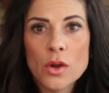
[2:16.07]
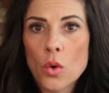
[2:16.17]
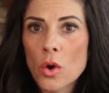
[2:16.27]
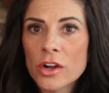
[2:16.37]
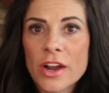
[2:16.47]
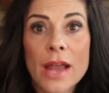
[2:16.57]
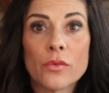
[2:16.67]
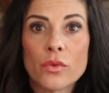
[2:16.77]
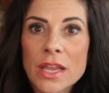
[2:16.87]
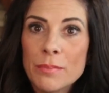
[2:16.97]
order
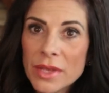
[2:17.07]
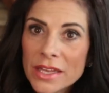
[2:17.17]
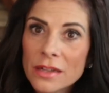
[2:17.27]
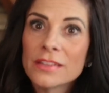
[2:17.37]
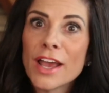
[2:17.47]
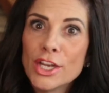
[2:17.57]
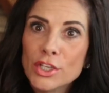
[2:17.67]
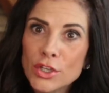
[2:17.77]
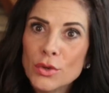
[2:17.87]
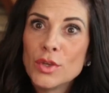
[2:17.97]
and rebuild a
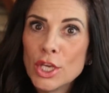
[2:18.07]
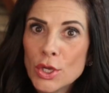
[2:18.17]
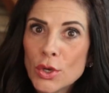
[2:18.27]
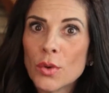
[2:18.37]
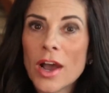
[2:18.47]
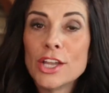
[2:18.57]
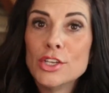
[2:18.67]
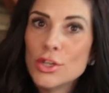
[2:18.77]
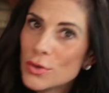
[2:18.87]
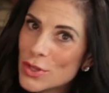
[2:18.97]
new you, a
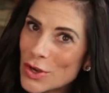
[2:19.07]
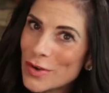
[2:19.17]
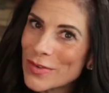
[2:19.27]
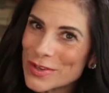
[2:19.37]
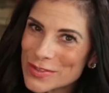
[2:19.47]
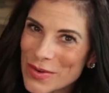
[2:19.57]
new universe,